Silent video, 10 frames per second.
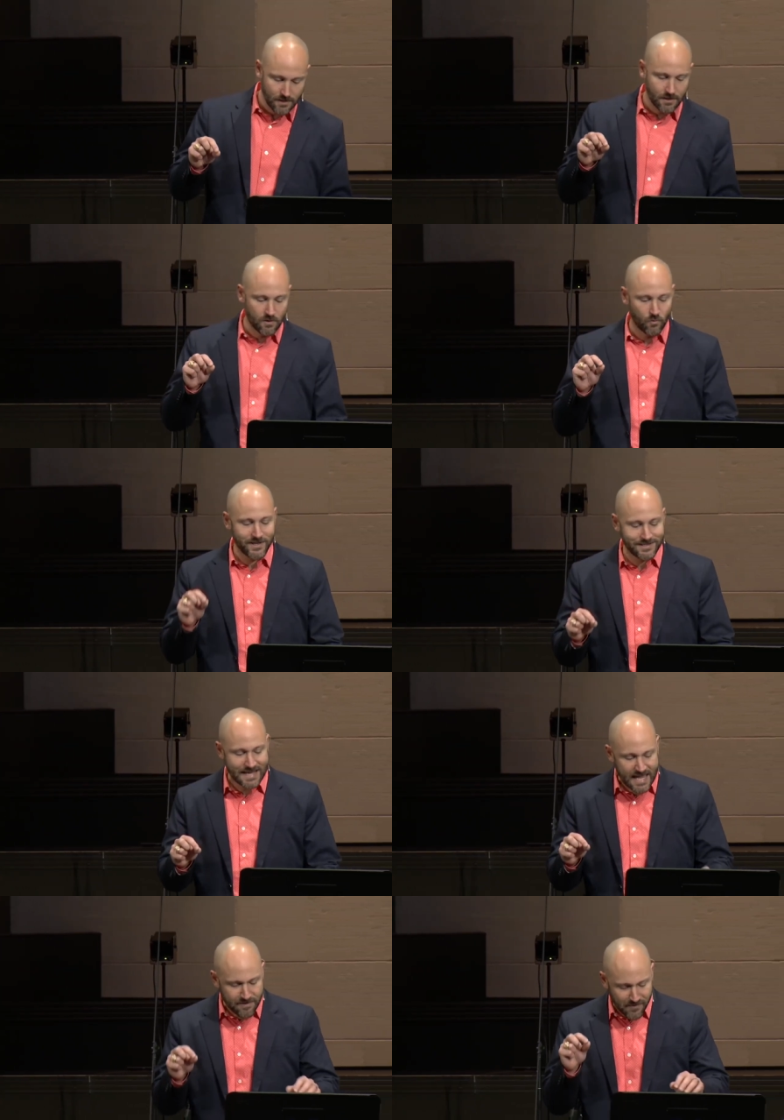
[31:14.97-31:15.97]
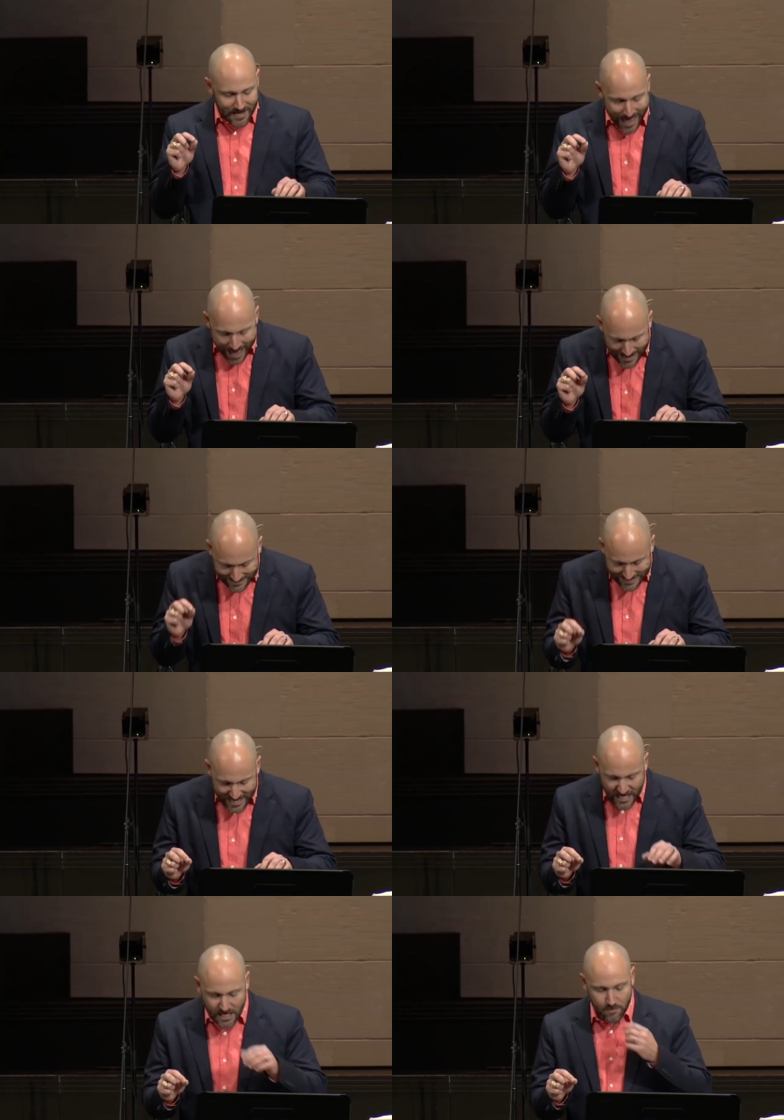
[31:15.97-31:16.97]
when David has
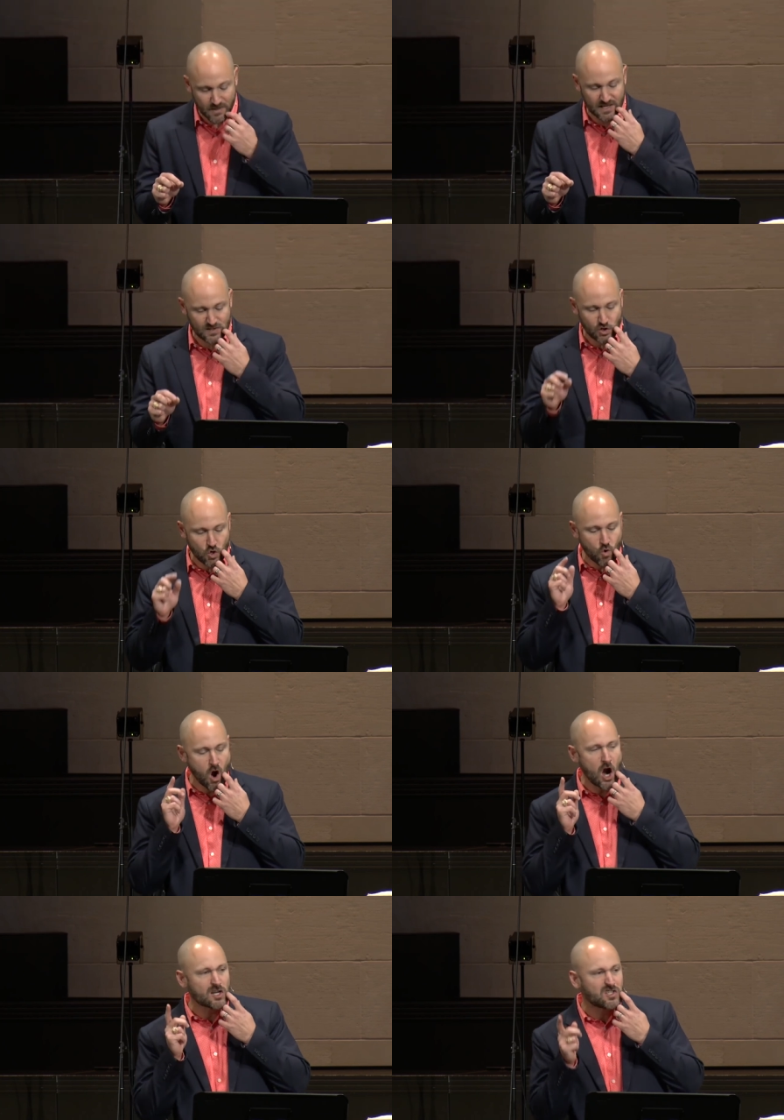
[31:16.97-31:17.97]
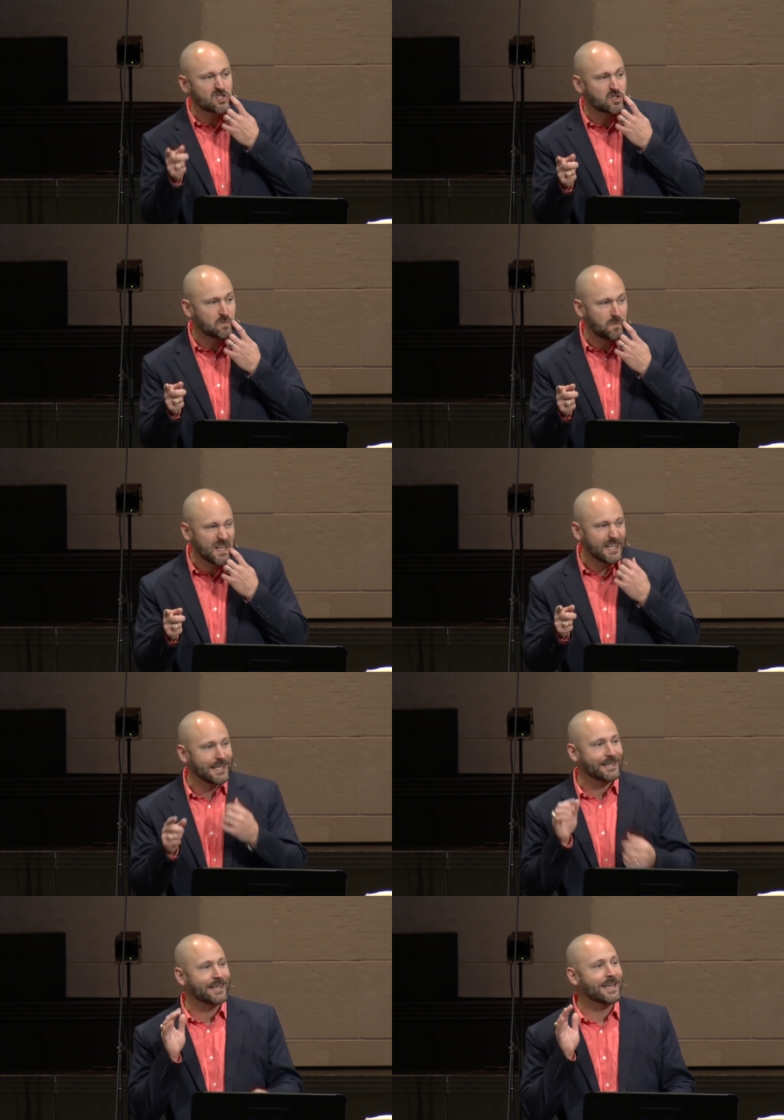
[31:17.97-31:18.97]
enemies who are
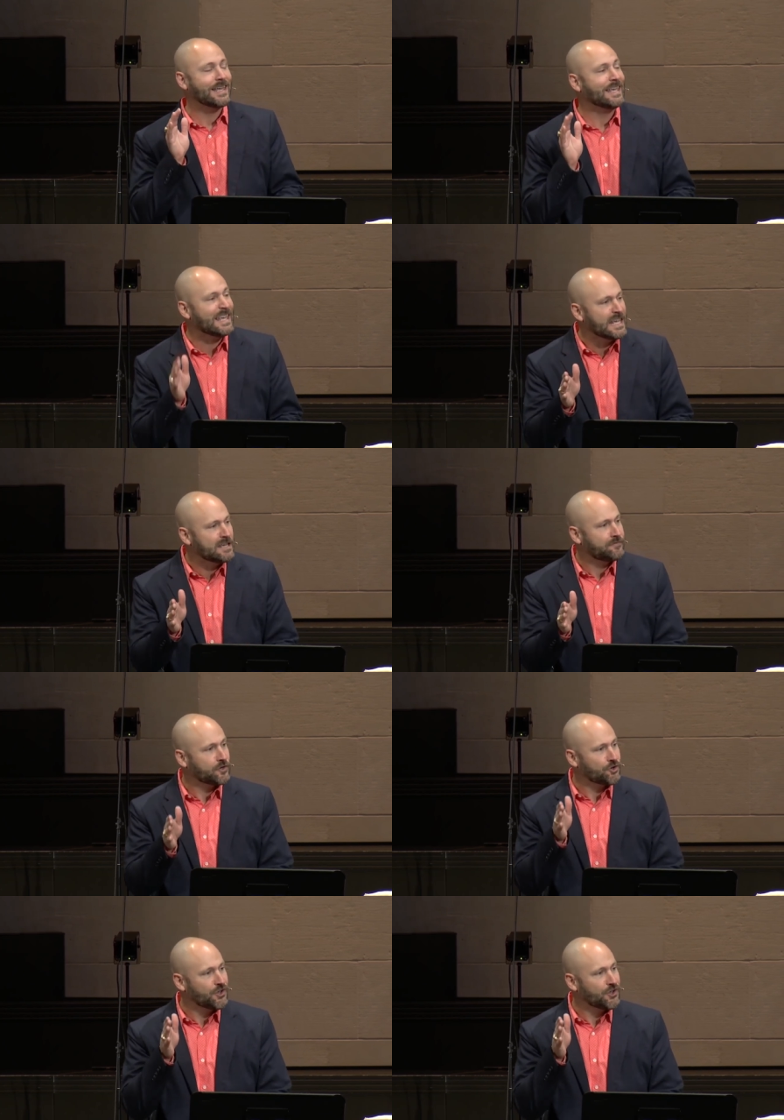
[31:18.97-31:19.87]
speaking evil